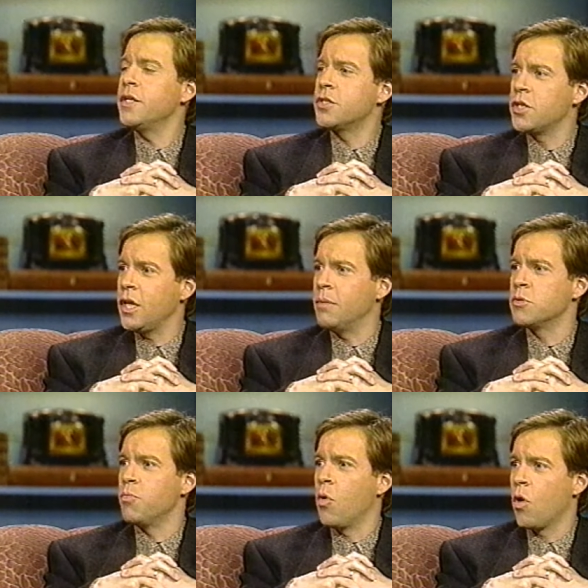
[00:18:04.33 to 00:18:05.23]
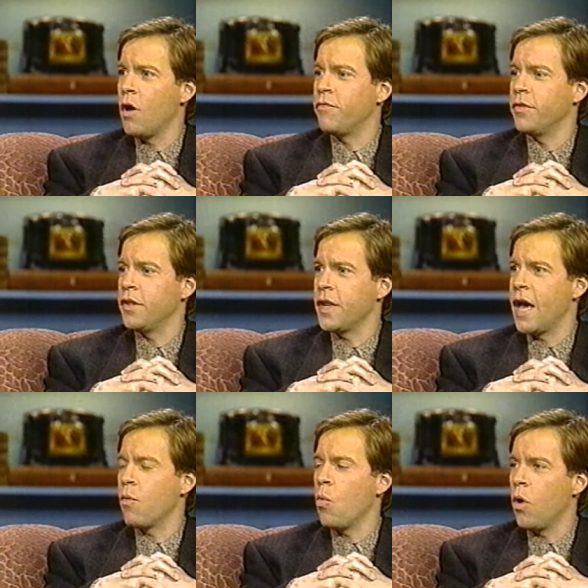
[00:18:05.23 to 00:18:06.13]
his teams more often than
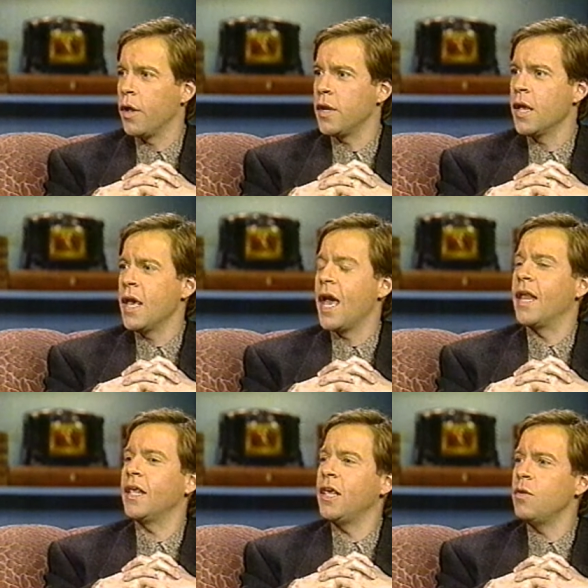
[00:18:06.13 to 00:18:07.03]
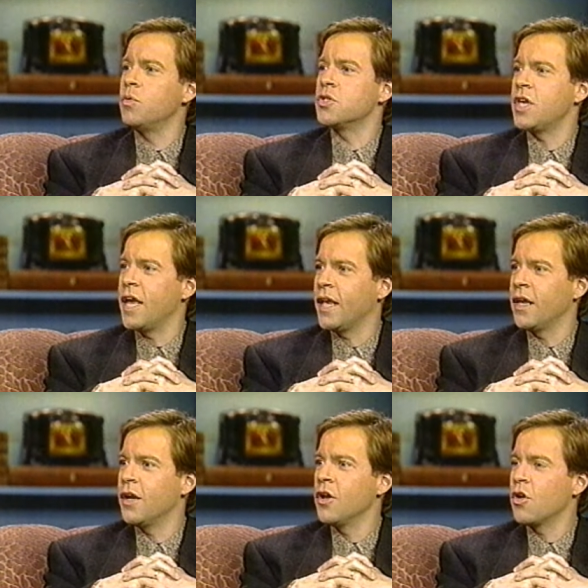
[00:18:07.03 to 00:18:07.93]
not won, and he was
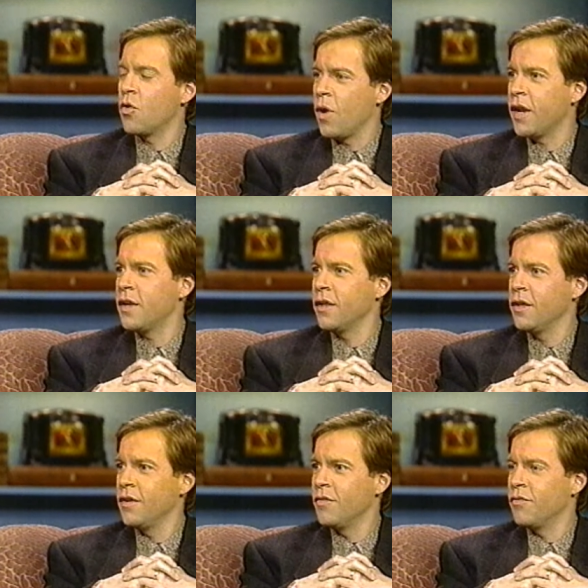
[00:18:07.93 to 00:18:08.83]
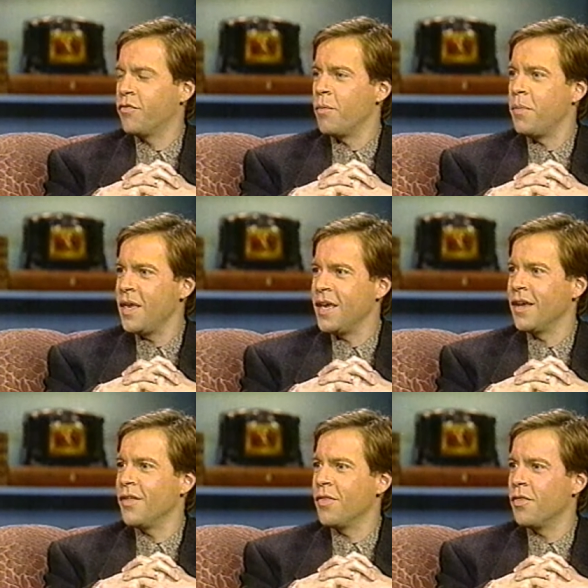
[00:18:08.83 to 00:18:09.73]
getting credit for
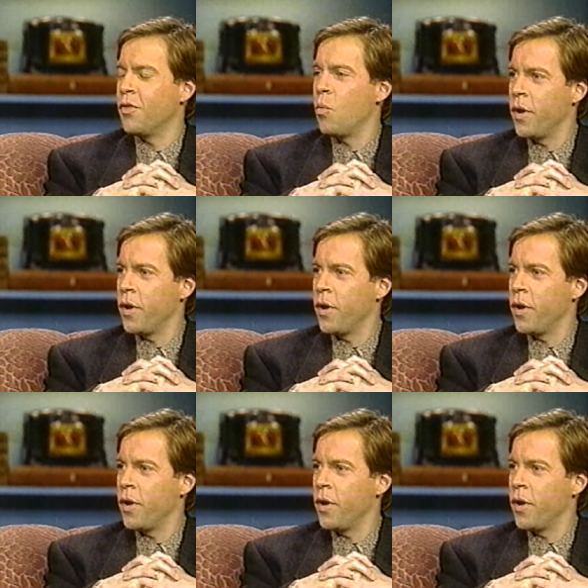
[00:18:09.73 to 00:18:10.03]
being the